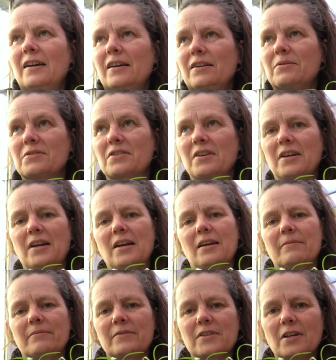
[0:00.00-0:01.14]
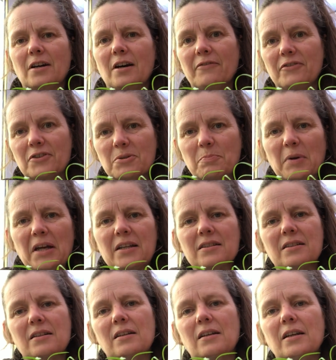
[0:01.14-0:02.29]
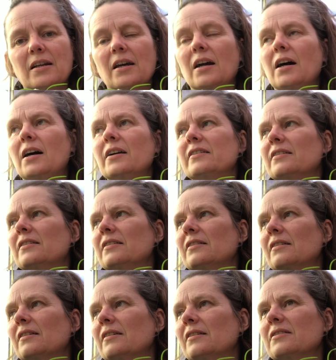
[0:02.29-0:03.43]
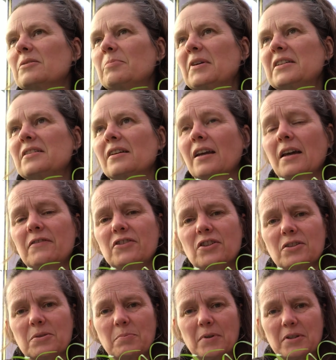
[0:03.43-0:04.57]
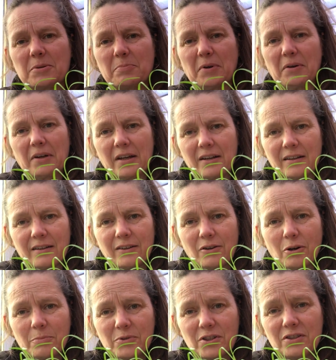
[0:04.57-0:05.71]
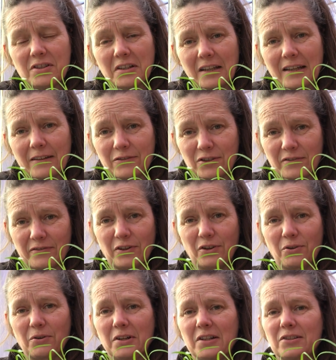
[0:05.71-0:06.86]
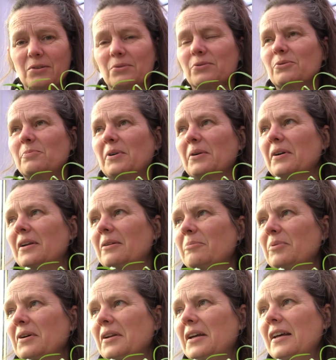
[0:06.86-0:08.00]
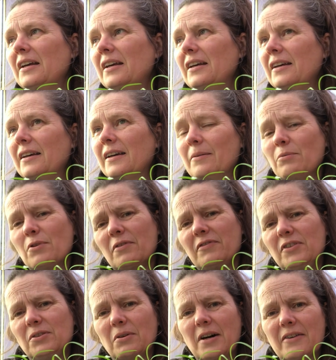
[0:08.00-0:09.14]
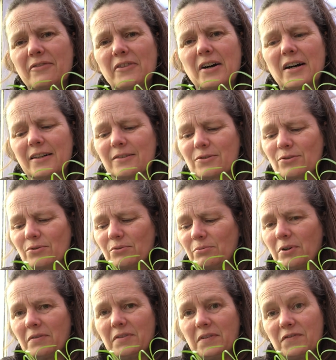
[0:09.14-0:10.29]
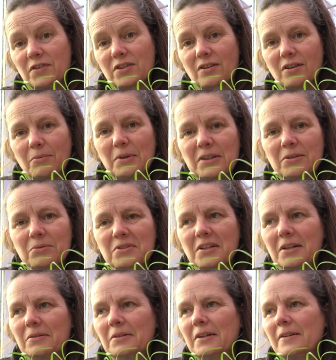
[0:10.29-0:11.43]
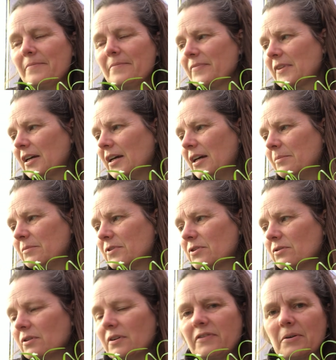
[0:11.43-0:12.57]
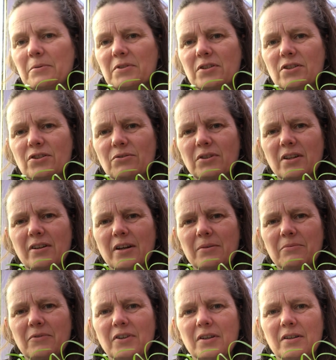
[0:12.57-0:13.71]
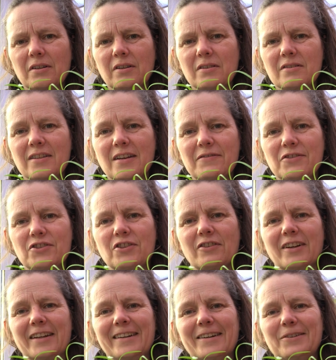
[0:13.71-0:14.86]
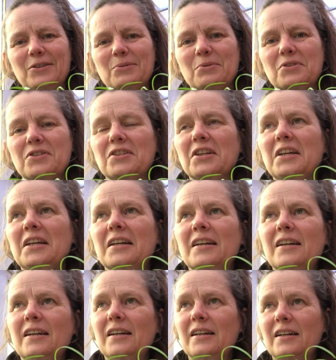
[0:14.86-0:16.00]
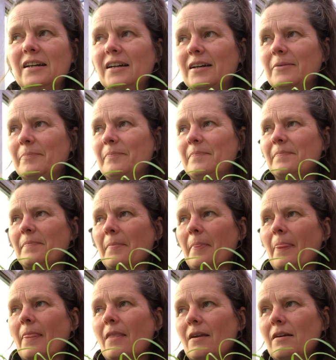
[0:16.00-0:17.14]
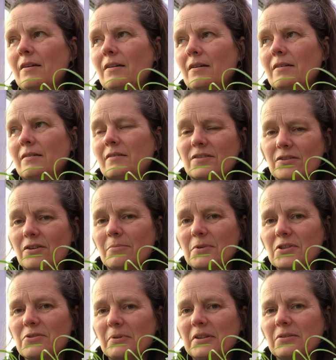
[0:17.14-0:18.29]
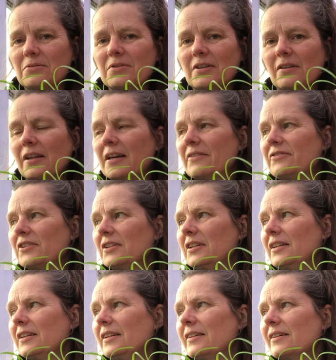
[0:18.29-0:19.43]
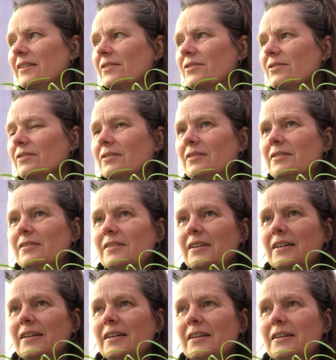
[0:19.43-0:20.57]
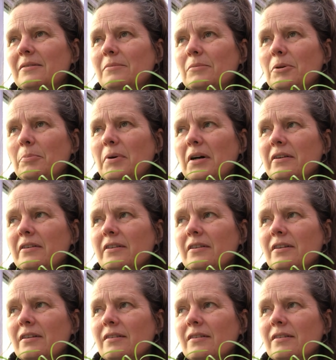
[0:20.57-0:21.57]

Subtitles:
it's great to have the space in a garden, and the space that it gives you is brilliant, and the options that it gives you for growing is also brilliant. But what if you don't have that? So what if you've just got a windowsill? So if I was to show you around the conservatory right now, you would see there's not much windowsill left in here either. So my partner,